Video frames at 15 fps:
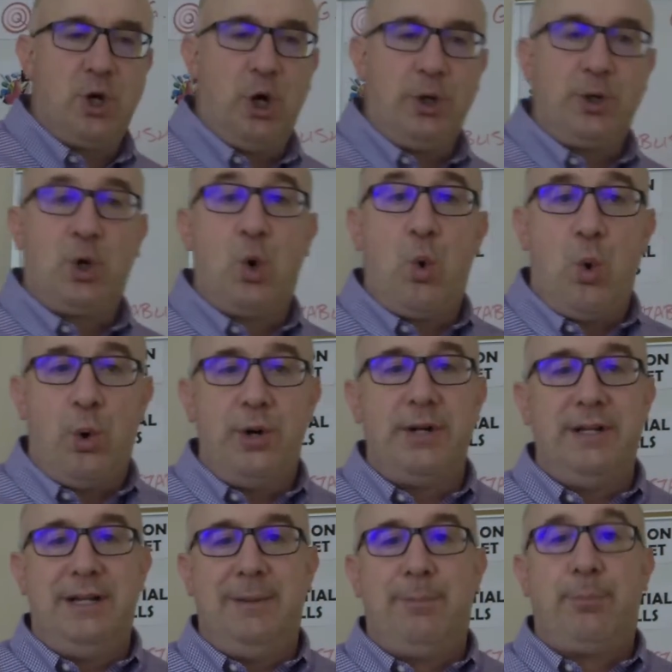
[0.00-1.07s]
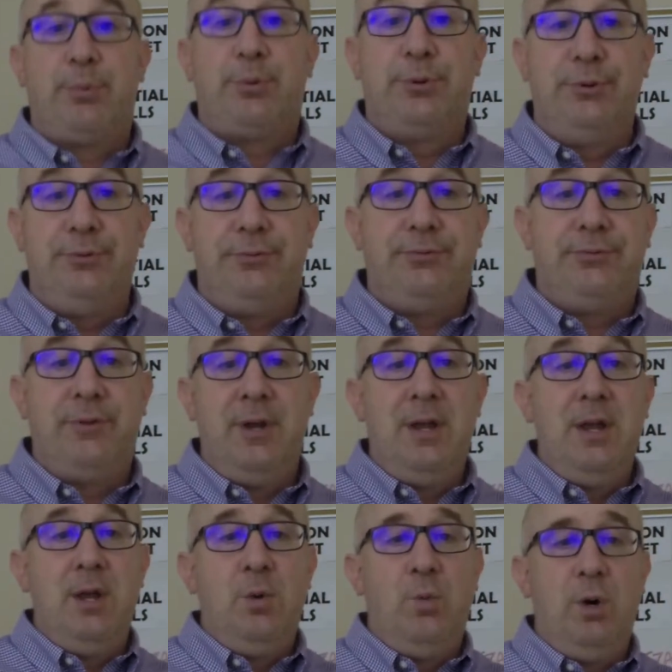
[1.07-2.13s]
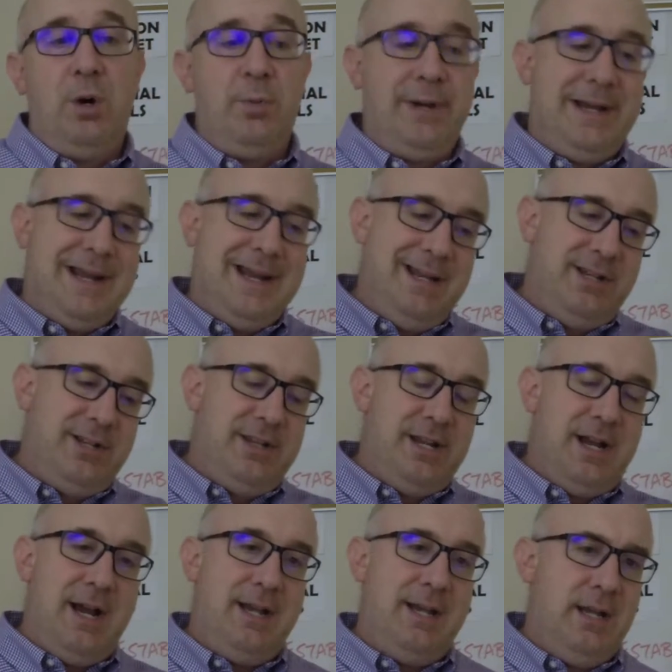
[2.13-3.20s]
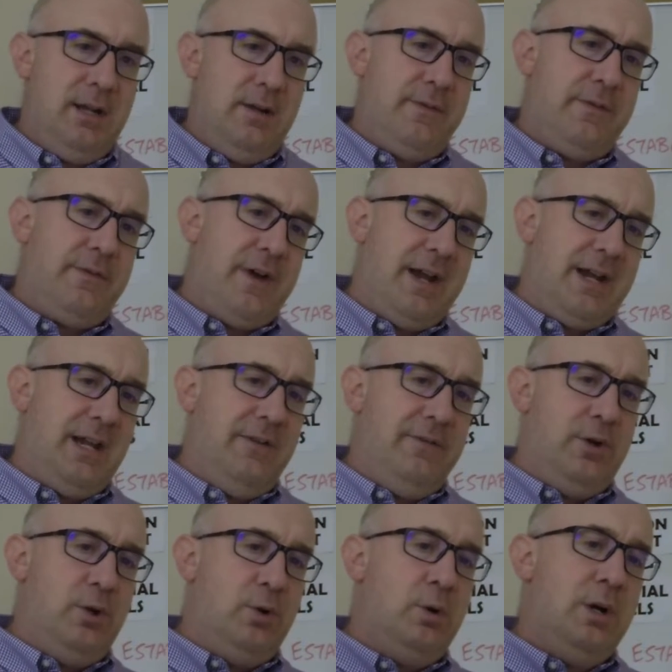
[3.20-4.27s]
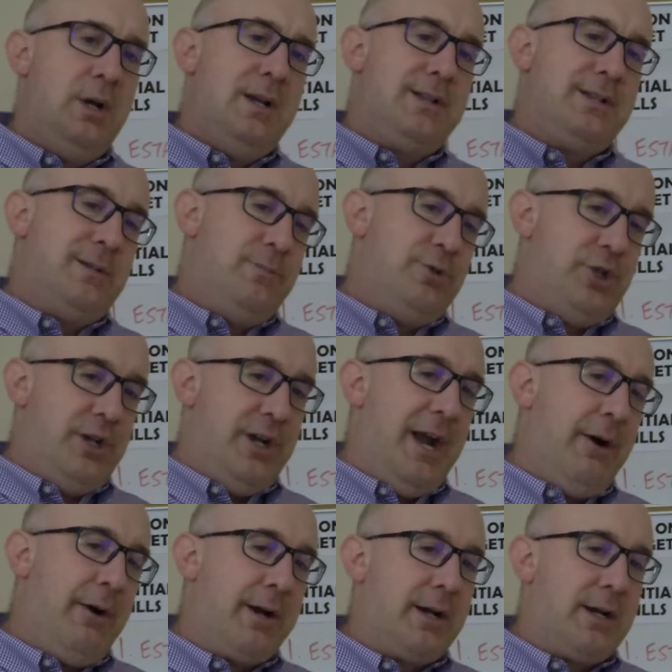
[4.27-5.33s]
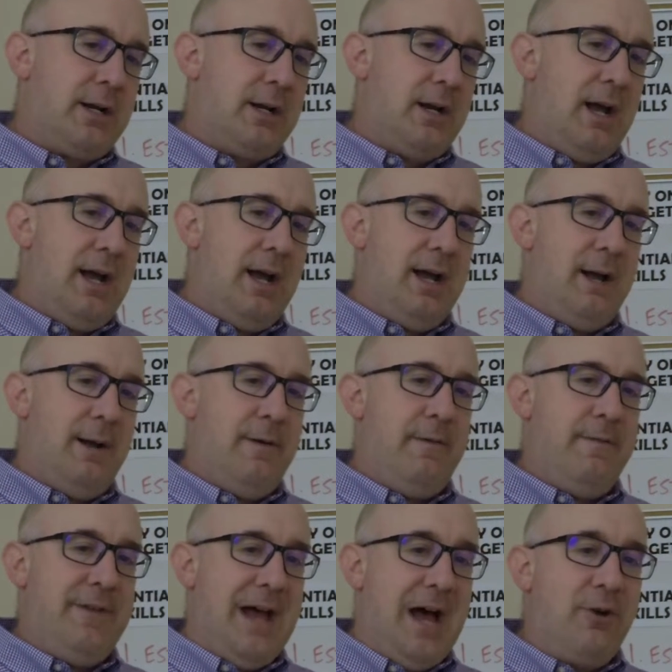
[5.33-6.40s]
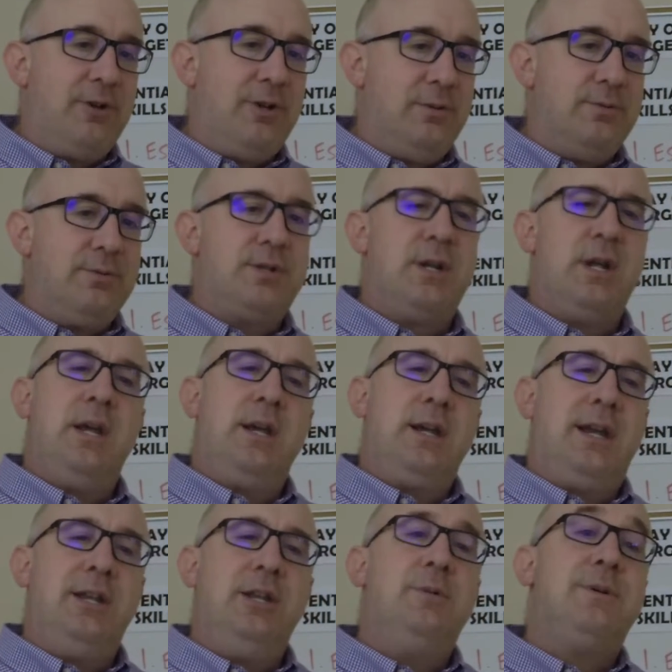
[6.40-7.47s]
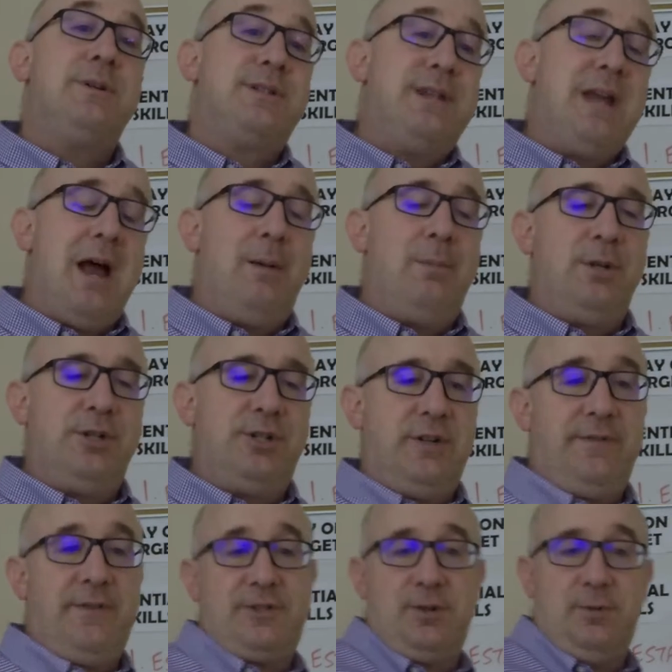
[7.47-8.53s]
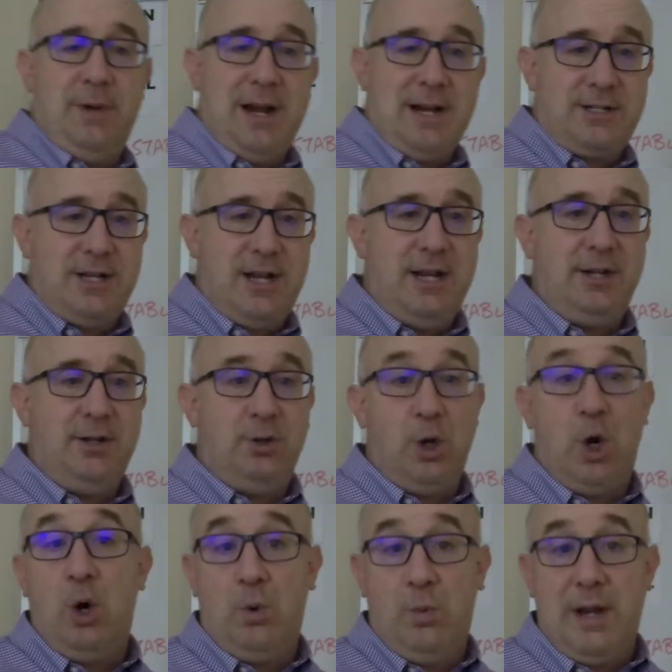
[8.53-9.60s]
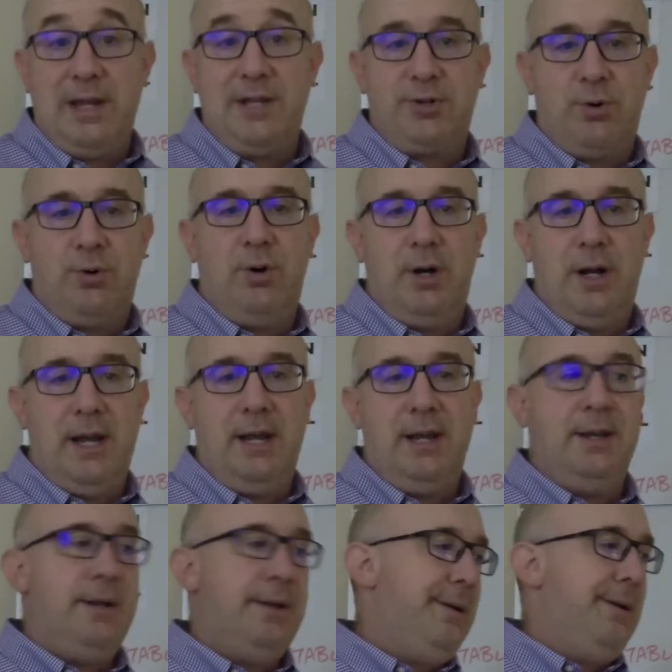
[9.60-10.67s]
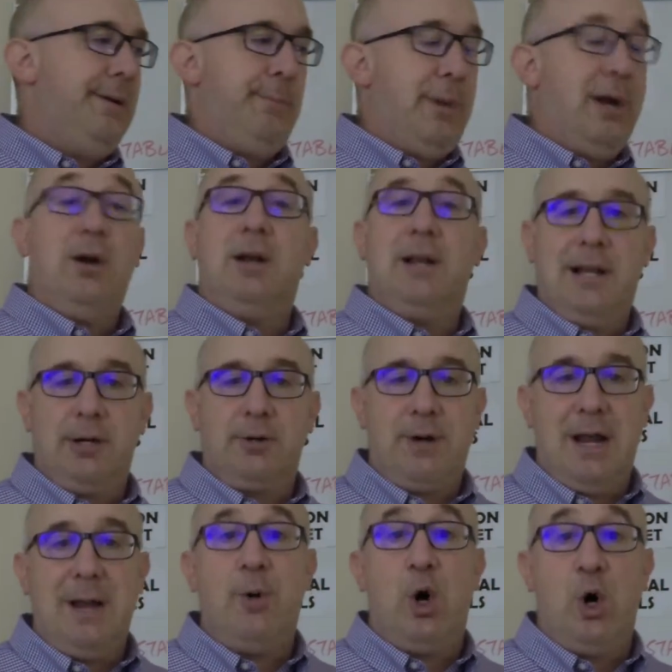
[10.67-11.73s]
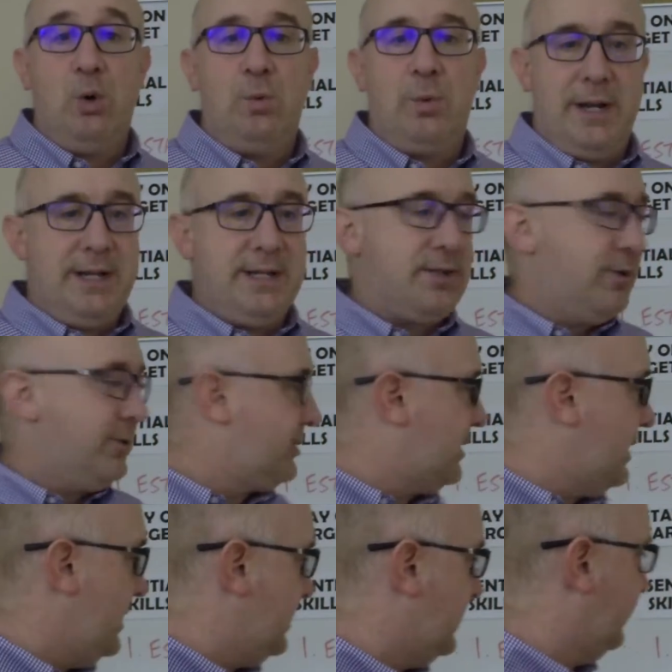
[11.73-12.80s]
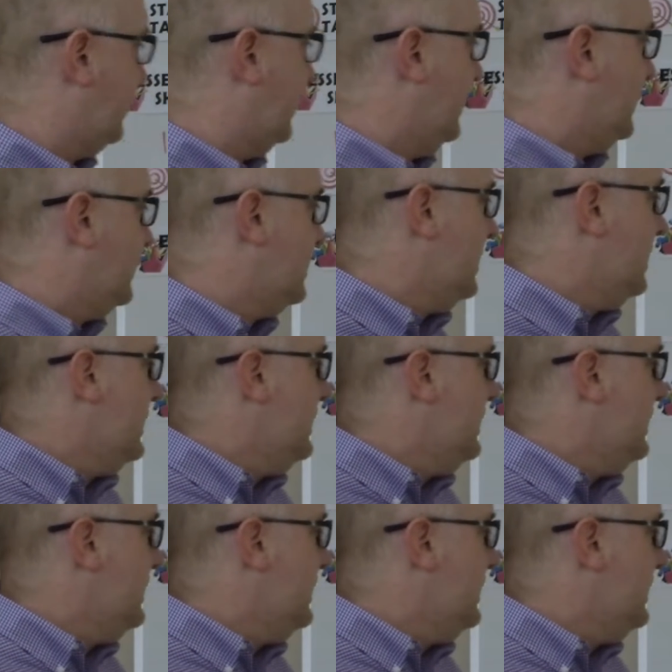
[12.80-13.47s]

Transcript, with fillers: called coordinate proof, where we get into the idea of if I give you some generic uh, values, can you establish if it's a rectangle always or a parallelogram always, those kinds of things.